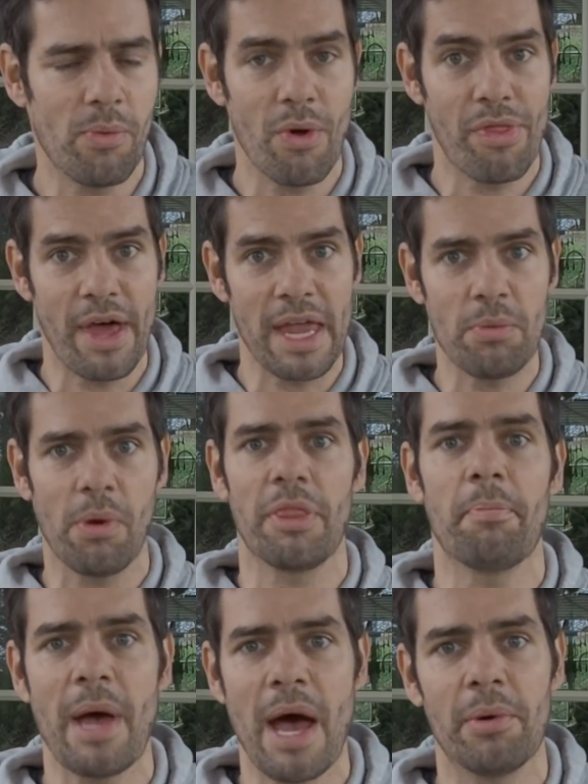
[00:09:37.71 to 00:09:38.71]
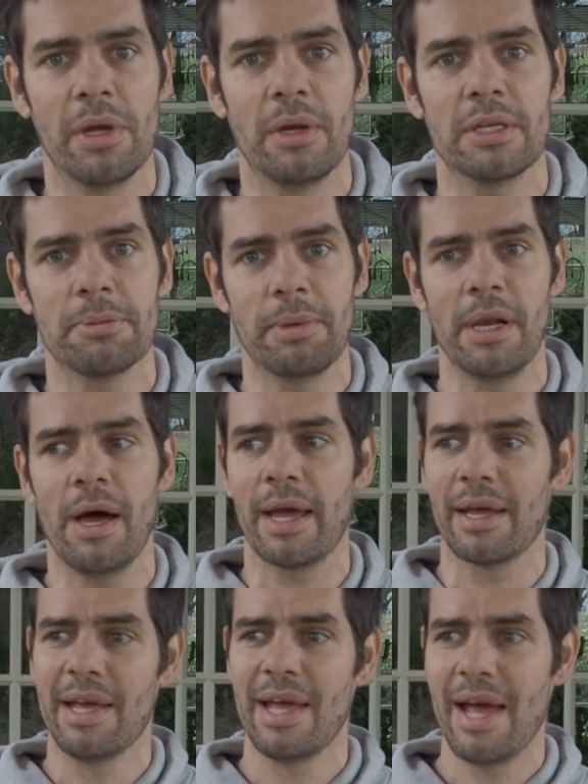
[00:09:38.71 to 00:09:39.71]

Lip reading: what they want the power unit to be like.